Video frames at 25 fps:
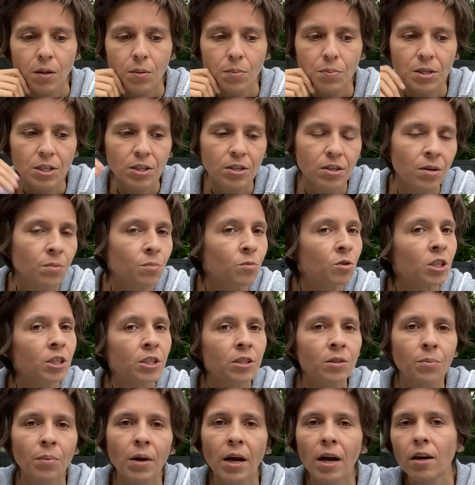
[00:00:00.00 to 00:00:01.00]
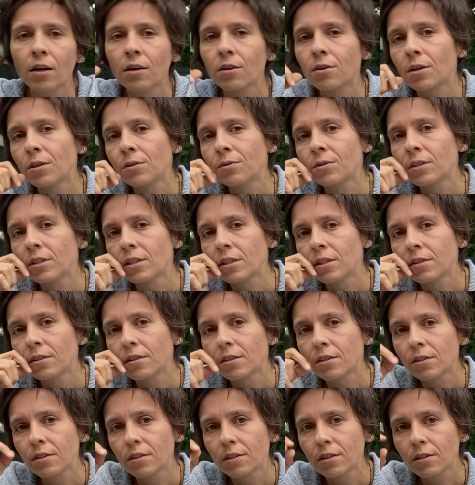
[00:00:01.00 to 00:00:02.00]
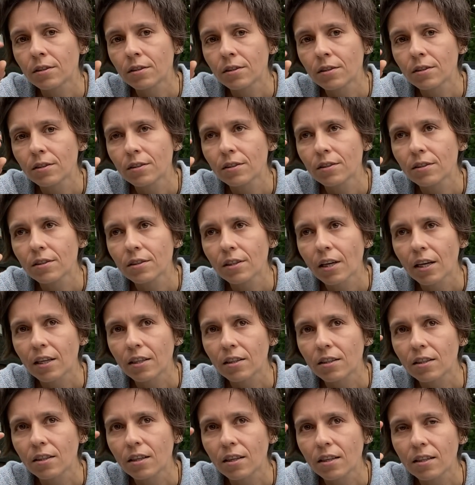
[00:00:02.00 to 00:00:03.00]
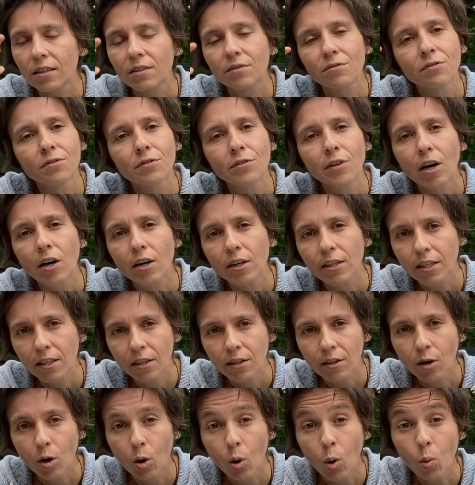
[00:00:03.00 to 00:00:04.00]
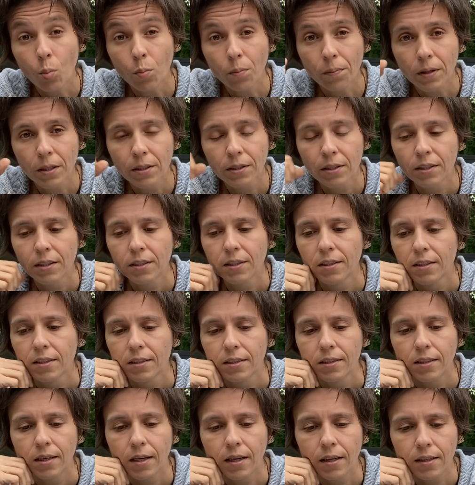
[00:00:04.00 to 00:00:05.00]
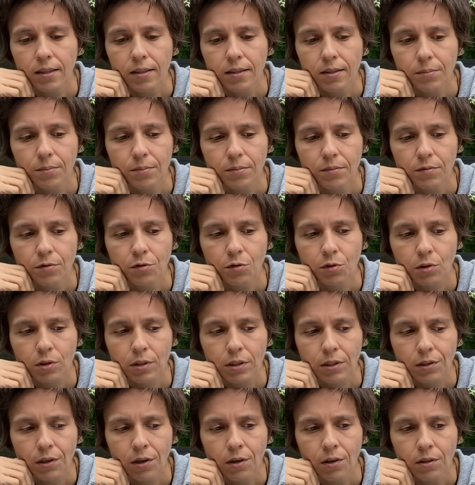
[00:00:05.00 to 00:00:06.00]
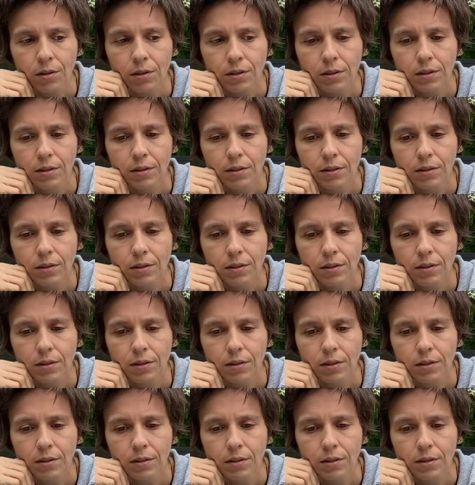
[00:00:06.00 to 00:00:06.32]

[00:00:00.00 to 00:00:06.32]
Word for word: But somewhere in the background there, there's this kind of like a foggy hope um, for it all,